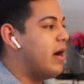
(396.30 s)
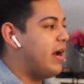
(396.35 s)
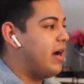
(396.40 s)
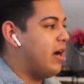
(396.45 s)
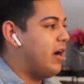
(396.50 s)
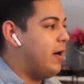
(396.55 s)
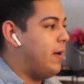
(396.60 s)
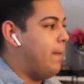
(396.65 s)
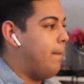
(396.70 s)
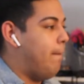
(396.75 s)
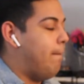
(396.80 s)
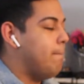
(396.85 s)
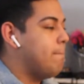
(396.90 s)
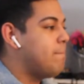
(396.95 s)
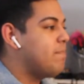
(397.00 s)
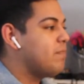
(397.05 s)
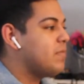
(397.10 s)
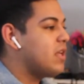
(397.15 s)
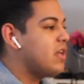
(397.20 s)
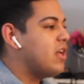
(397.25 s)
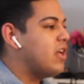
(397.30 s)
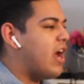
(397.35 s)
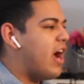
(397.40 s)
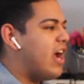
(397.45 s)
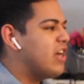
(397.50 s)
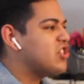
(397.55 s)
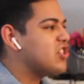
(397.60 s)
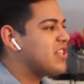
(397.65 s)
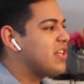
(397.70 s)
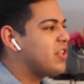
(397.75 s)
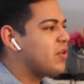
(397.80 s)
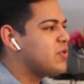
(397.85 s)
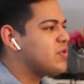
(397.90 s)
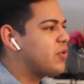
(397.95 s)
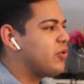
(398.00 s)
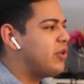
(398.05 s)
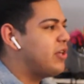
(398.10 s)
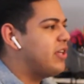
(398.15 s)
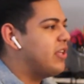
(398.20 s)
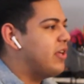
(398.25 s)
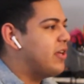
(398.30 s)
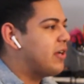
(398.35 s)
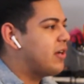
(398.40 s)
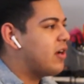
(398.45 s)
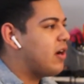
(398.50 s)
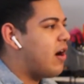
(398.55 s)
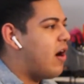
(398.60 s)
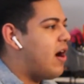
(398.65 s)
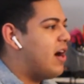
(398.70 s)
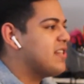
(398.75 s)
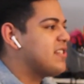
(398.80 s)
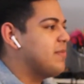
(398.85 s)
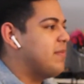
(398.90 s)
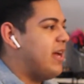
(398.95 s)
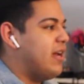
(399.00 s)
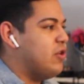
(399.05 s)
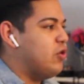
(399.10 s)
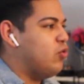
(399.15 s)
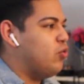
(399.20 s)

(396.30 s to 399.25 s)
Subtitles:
But I just thought that was really like awesome